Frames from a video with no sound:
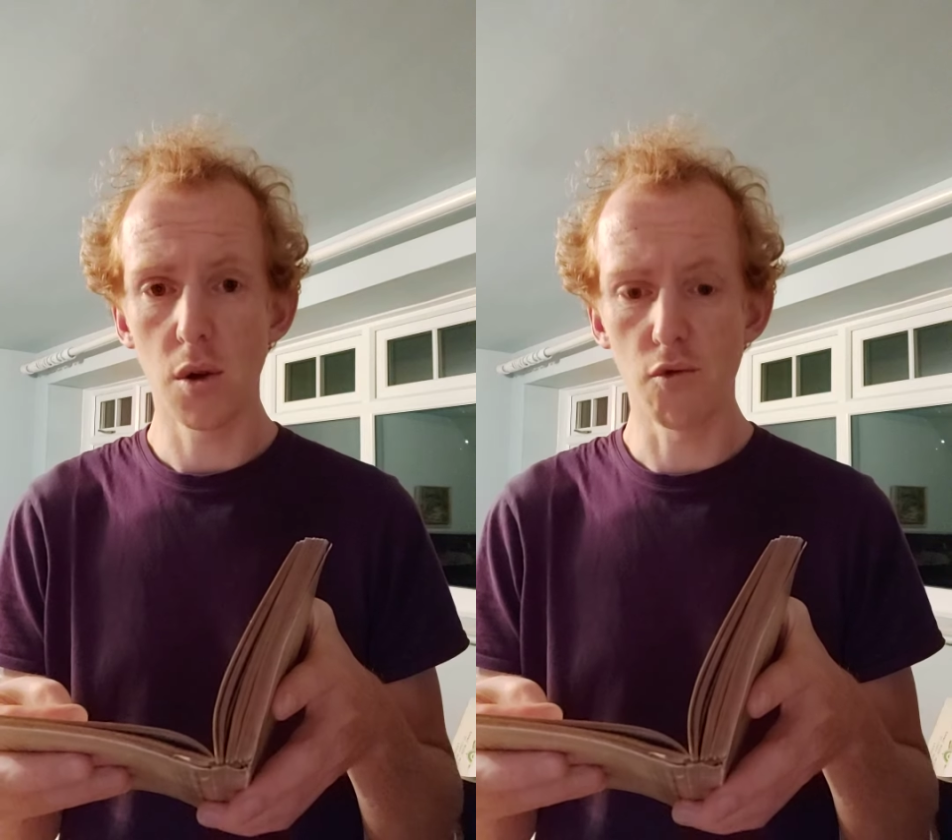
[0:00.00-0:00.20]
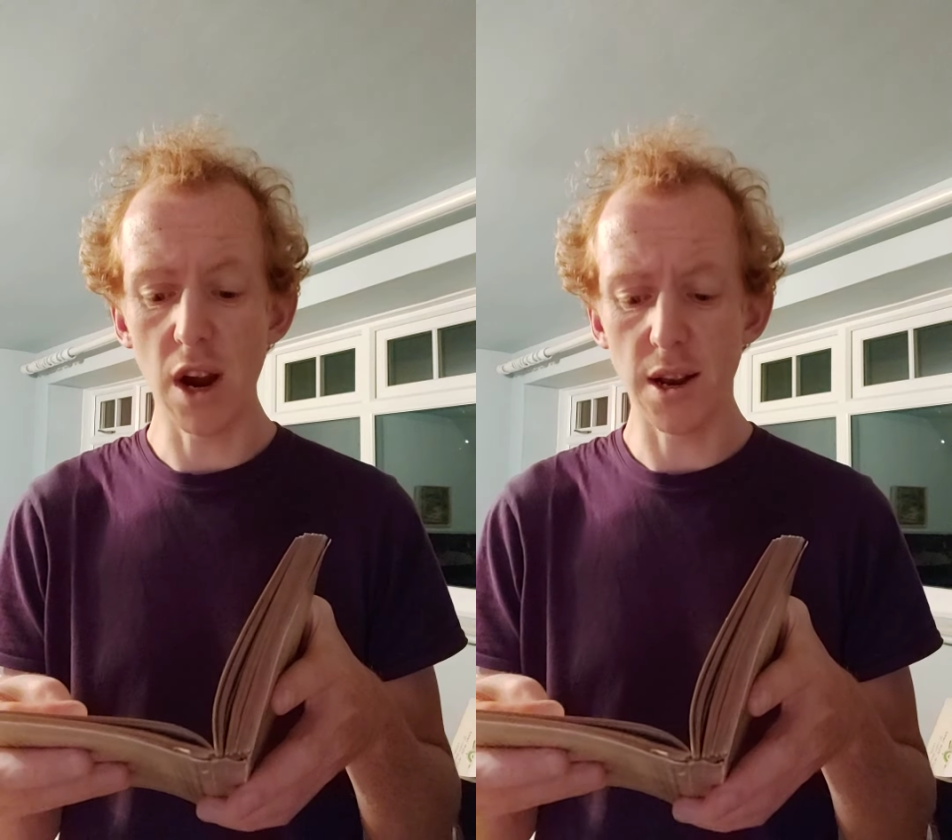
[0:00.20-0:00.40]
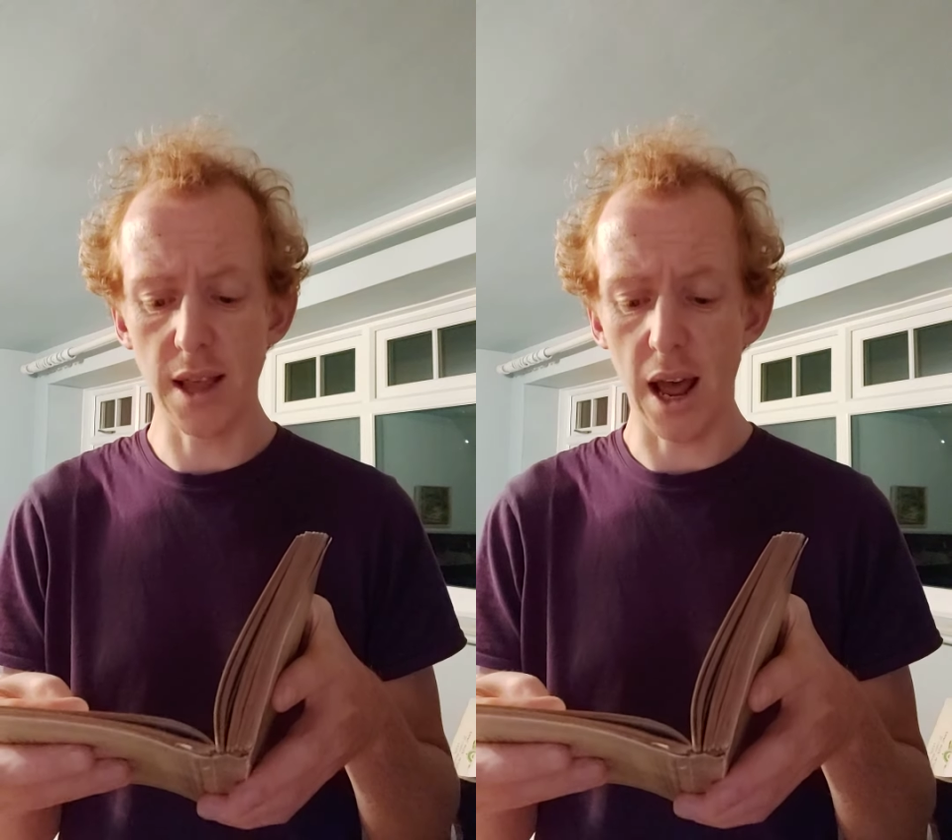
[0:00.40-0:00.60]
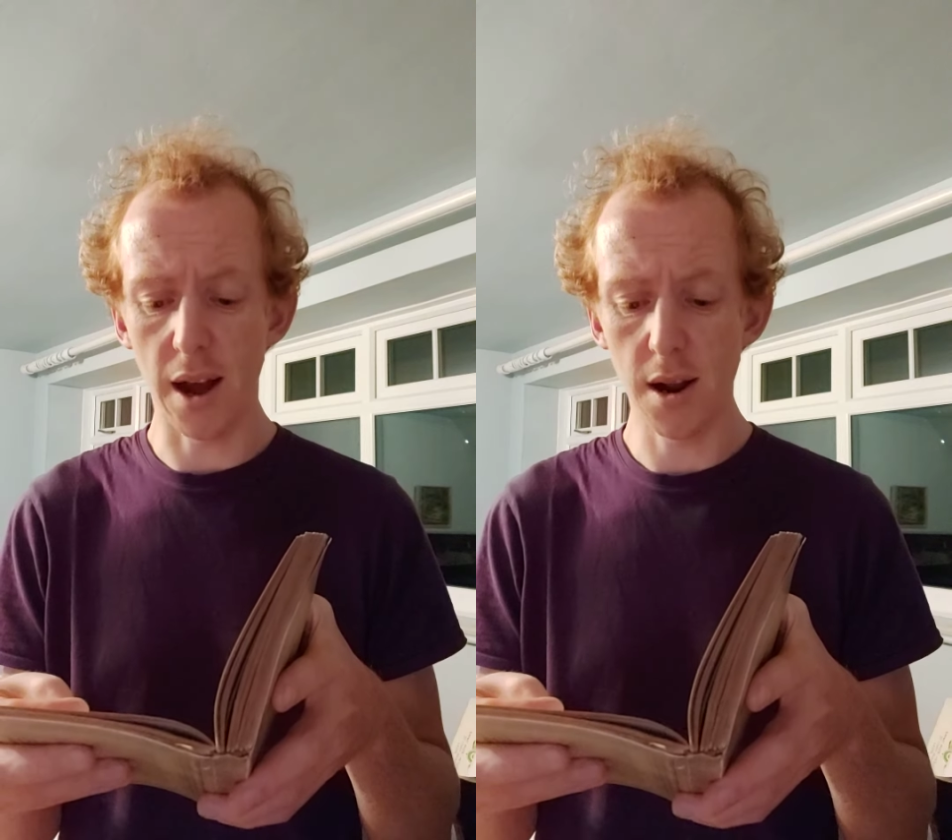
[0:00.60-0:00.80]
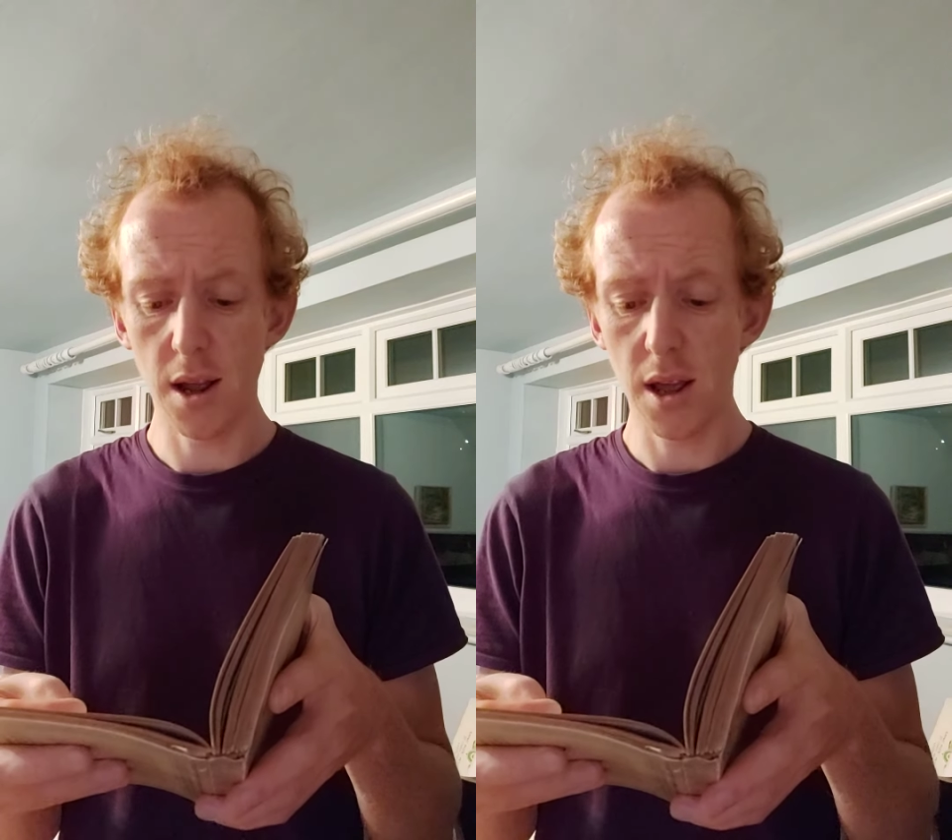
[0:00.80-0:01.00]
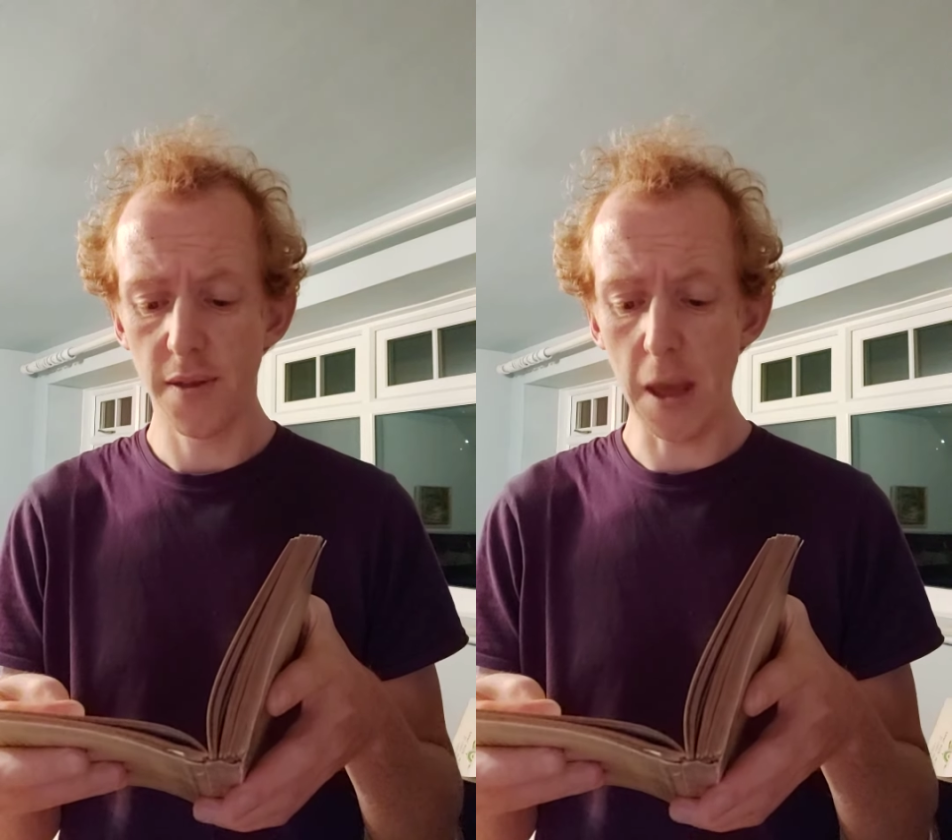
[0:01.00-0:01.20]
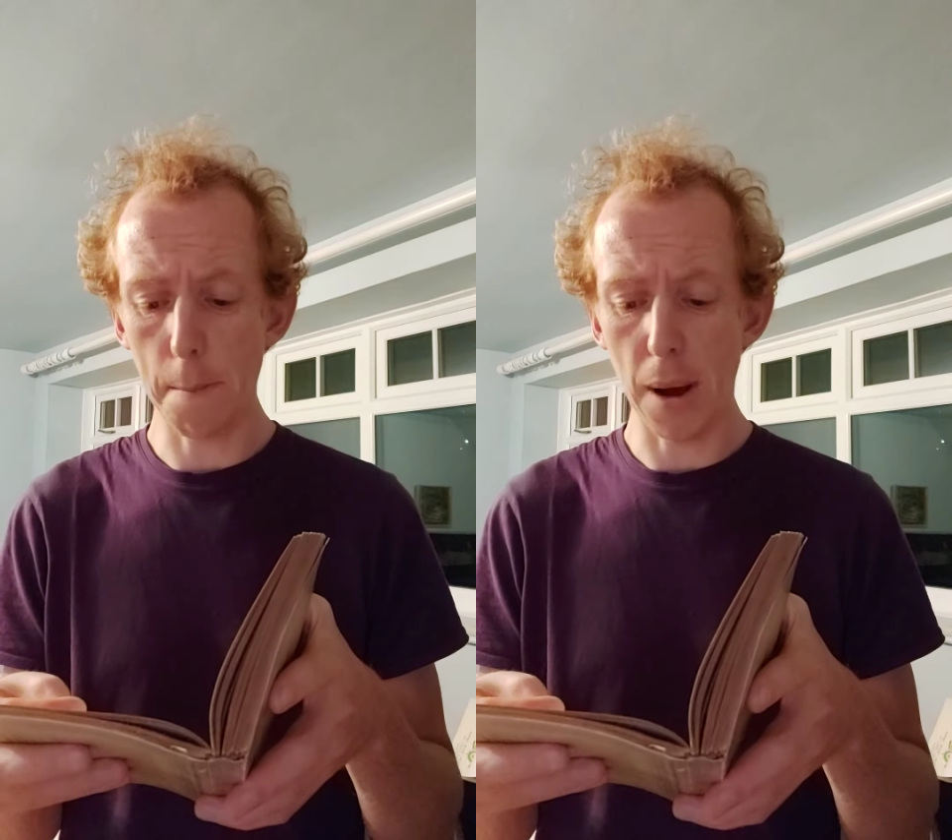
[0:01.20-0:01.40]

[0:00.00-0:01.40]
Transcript: Right then, their